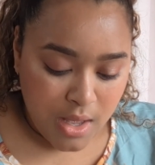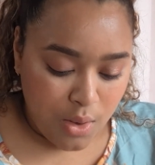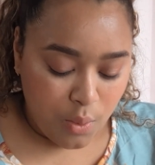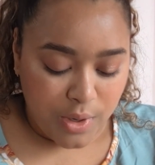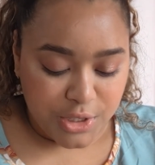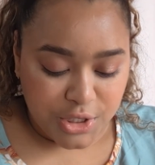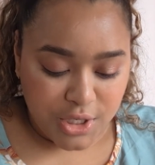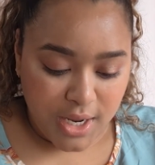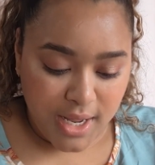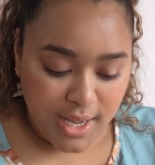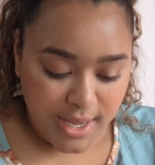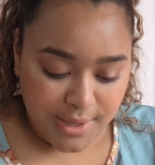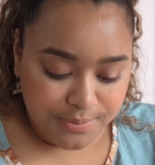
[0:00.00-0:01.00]
Which
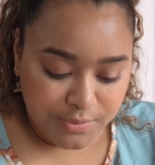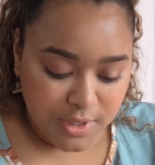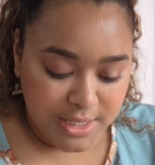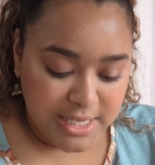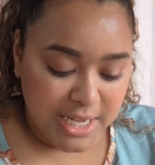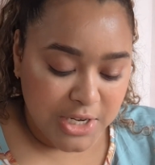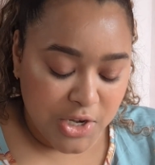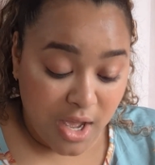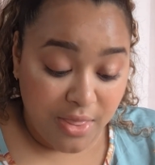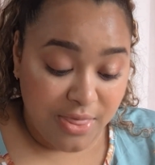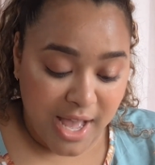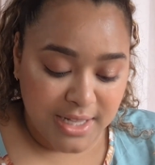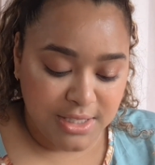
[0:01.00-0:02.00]
is like
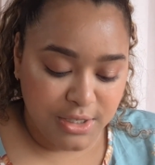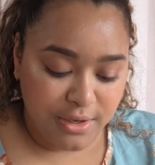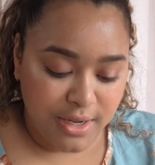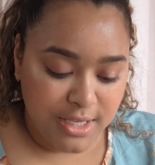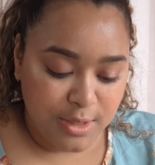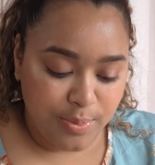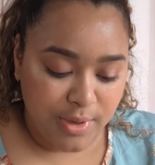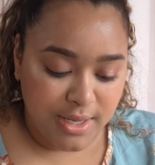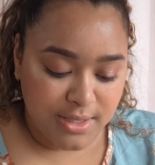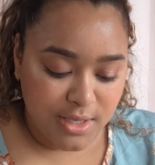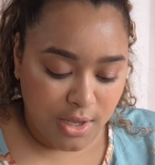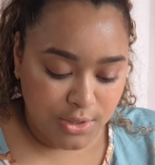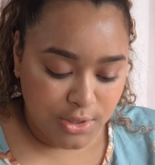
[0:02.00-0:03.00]
not that serious, but
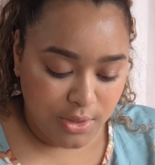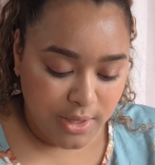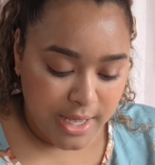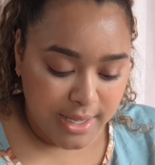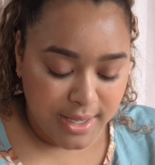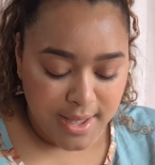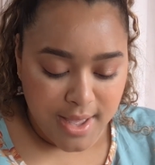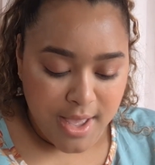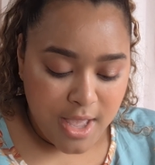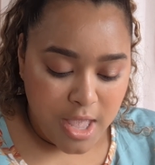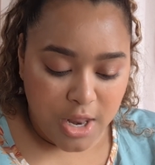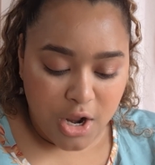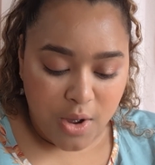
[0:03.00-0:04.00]
it's also like,
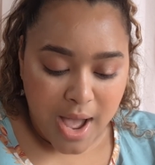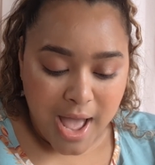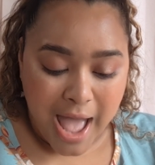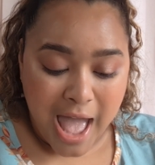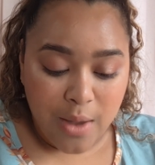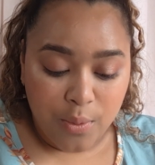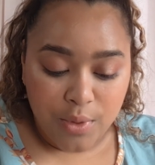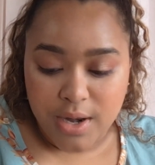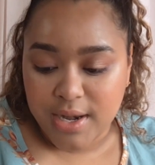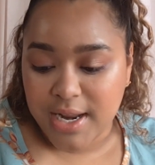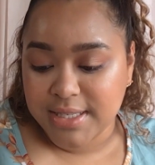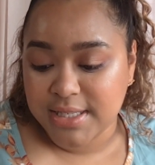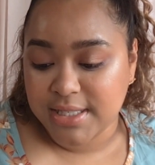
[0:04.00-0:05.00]
you know, I wouldn't
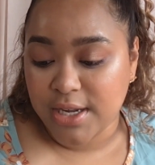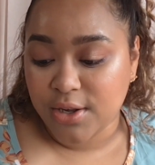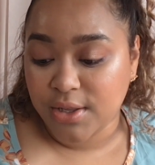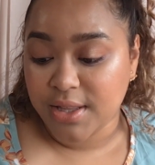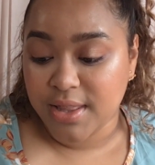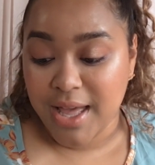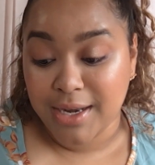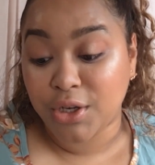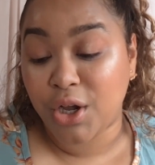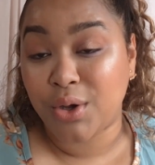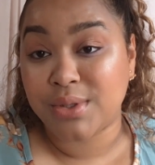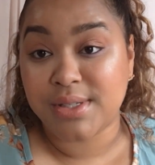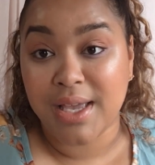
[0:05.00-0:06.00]
necessarily then
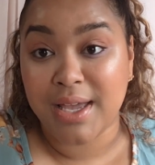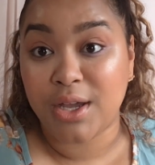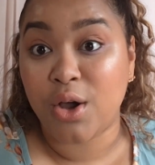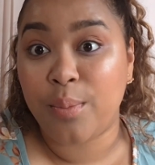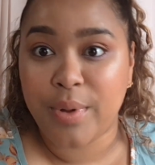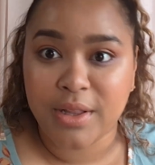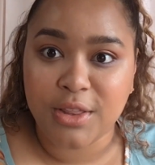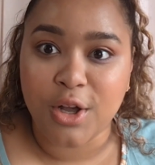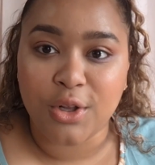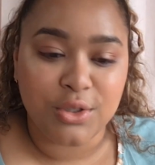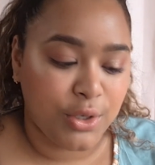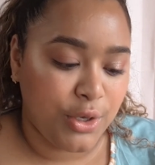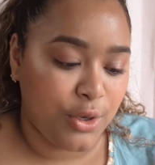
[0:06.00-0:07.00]
go pick the
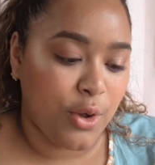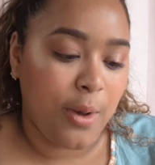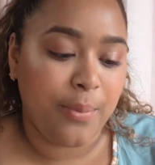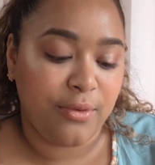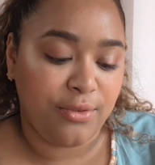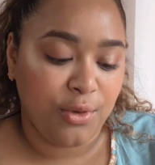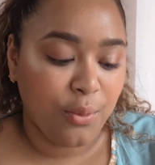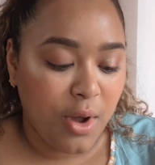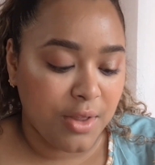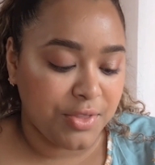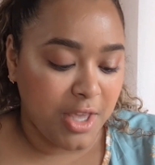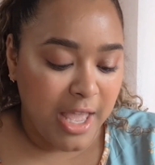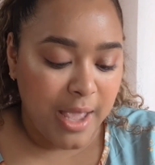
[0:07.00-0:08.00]
Alter Ego up if you
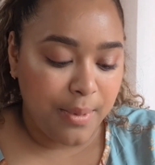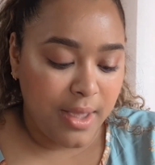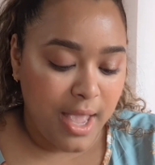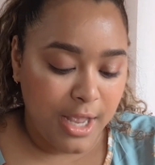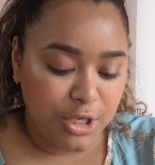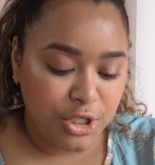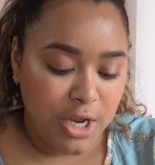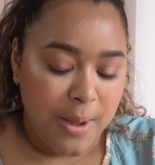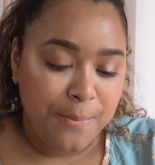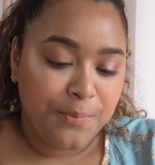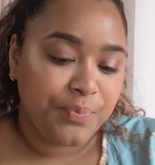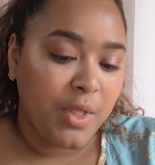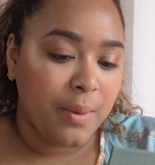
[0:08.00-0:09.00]
want the ABH,
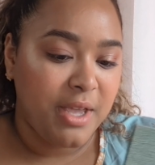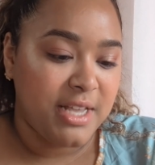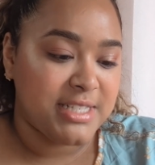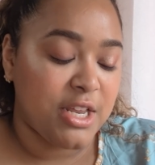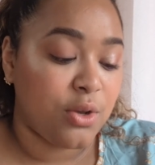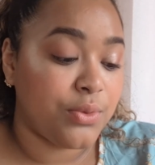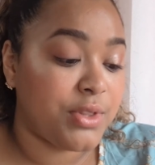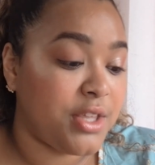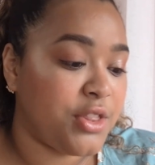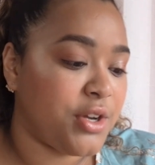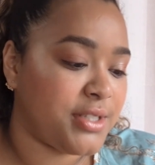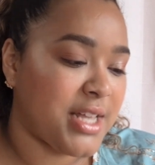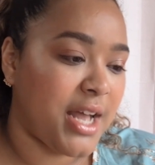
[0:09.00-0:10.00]
because I don't think
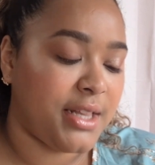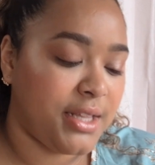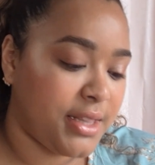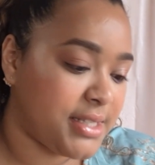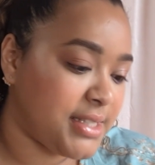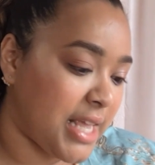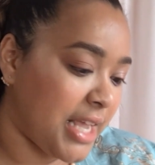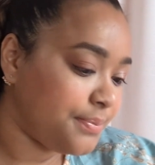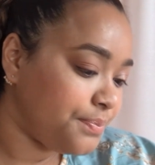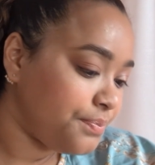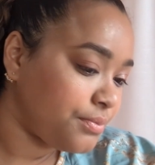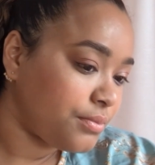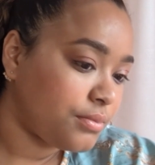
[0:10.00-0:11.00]
they're exactly the
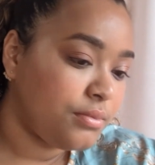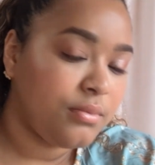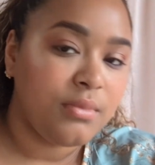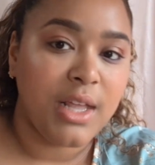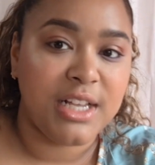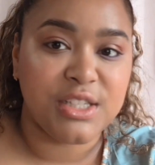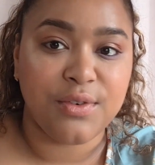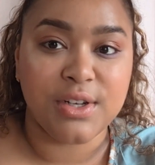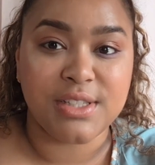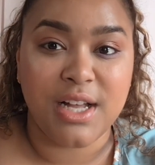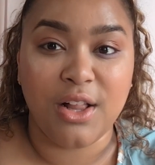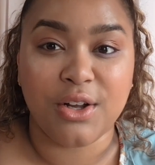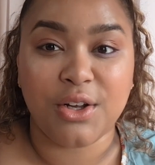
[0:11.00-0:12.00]
same as far as
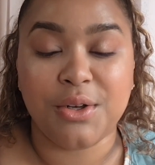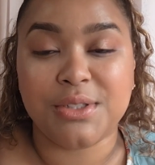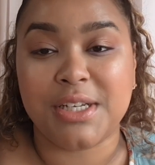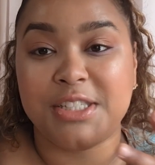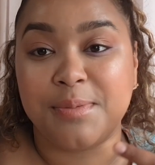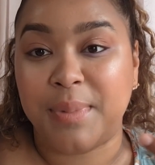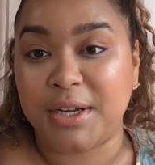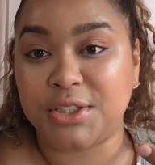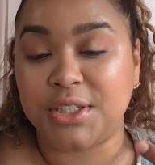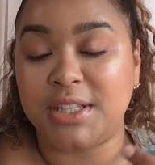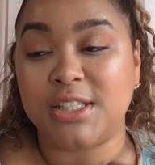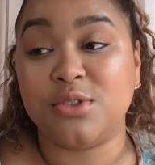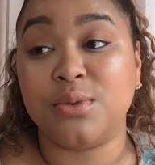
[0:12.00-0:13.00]
color goes.
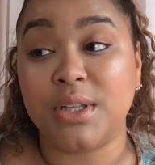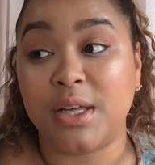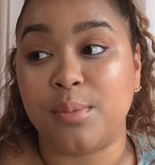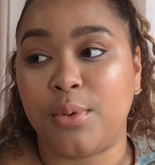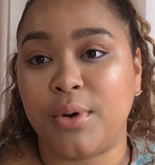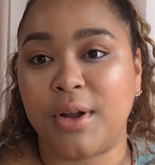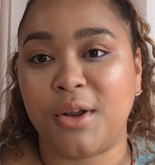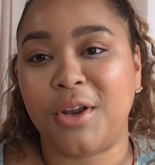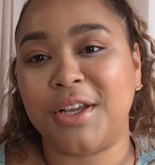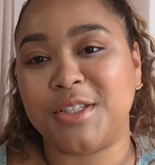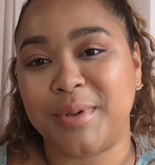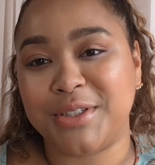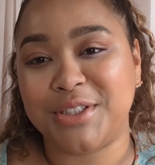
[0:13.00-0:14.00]
Especially, that's really important,
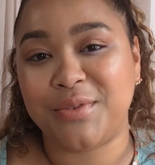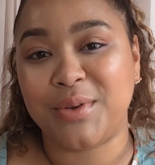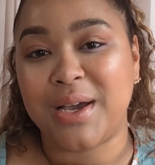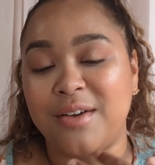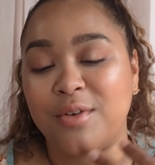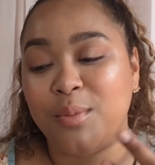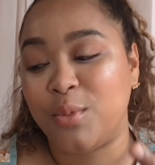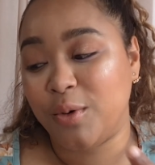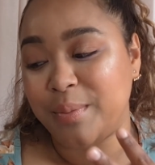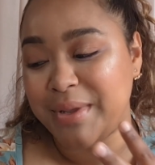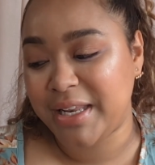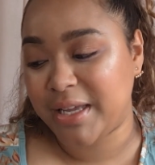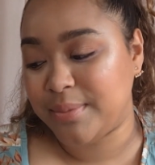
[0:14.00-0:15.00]
especially if you a more
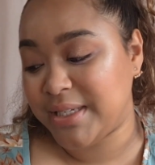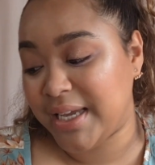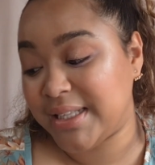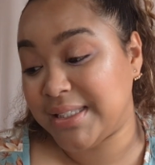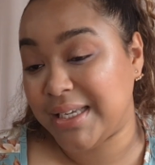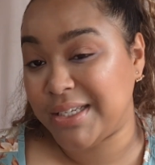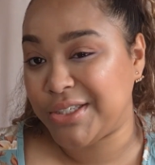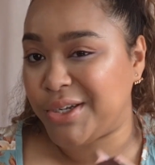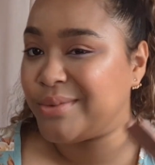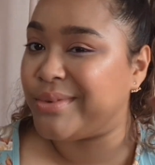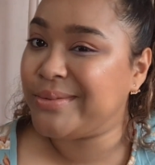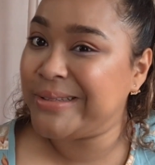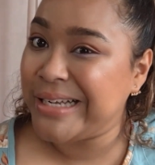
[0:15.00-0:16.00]
medium tan skin
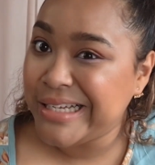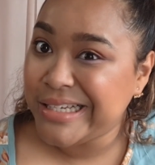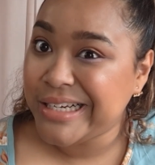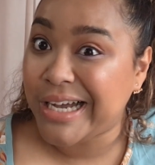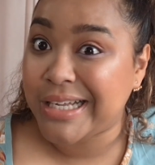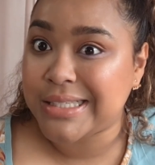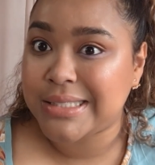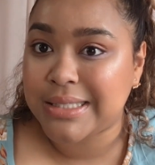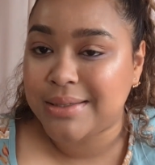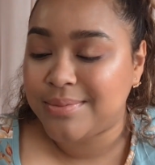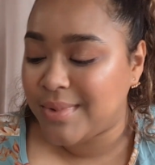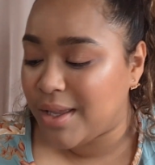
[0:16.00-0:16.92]
tone, honestly.